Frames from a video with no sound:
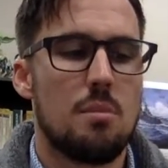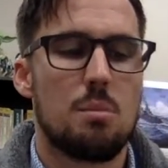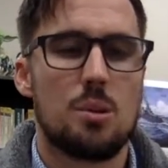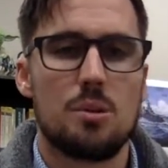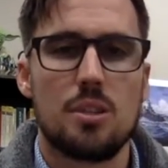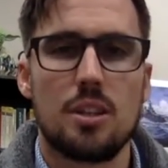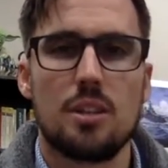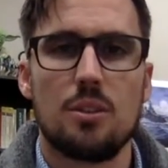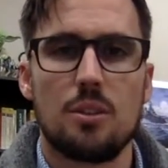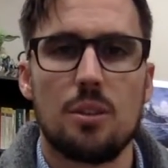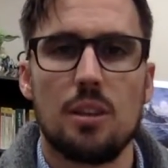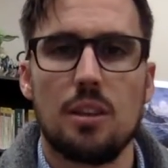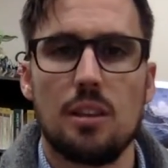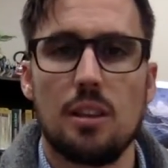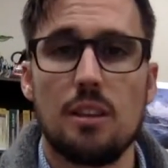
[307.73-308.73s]

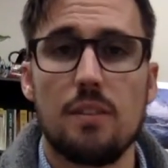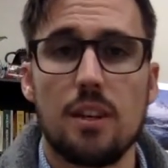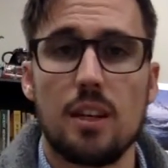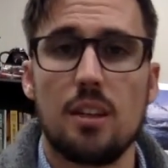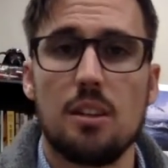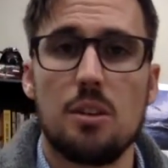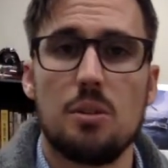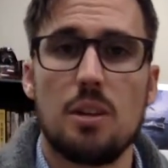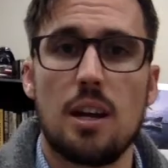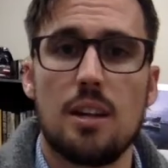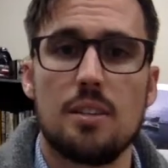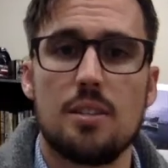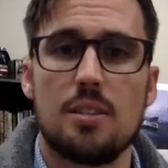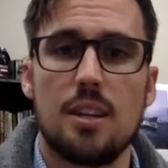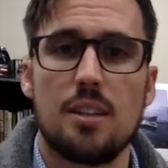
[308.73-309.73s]
particularly living in the
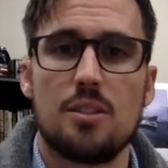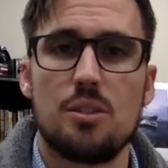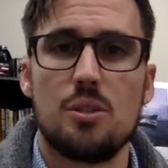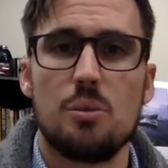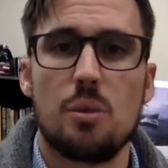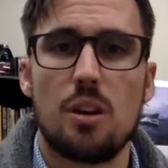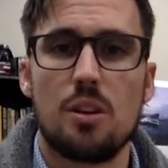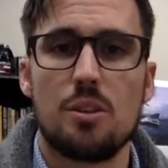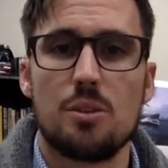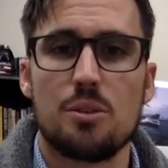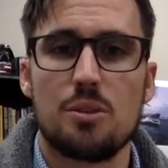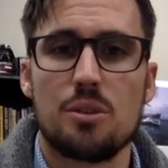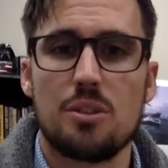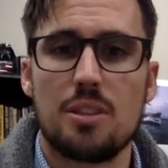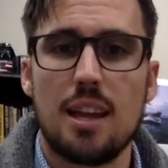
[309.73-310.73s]
United States, to
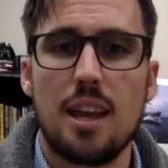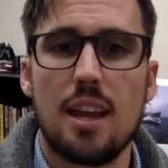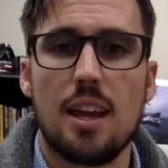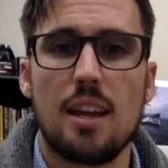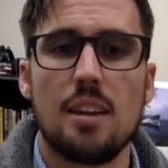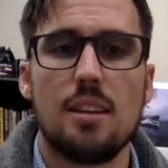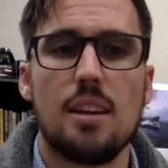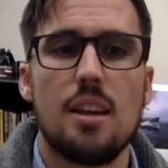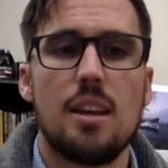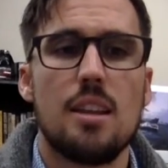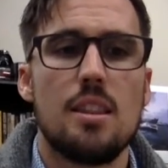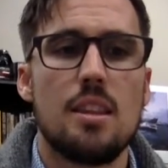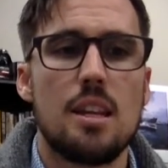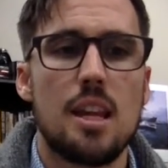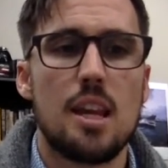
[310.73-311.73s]
understand
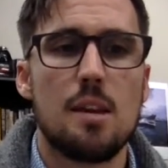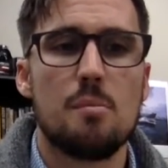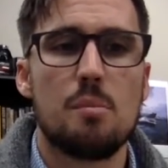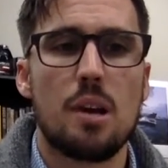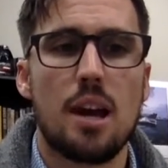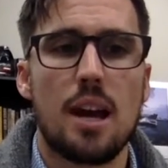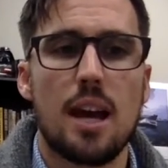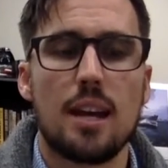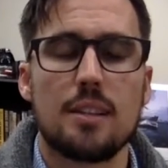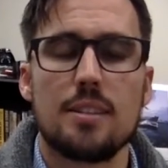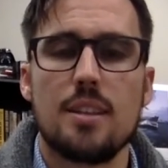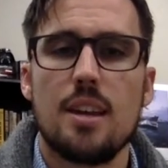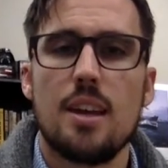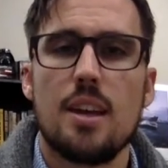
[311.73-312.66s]
the impact